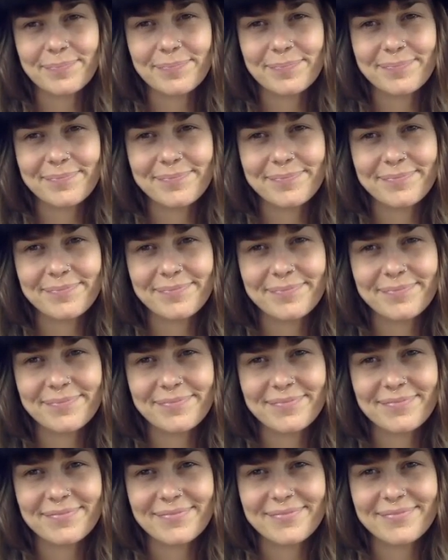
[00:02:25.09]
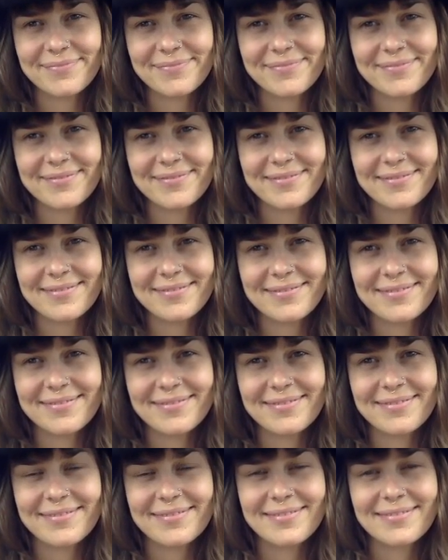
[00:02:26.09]

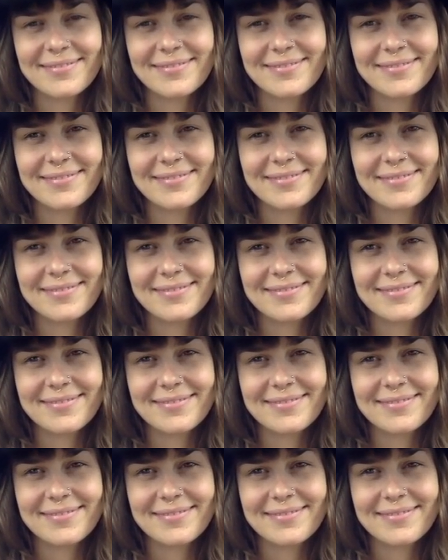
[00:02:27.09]
(silence)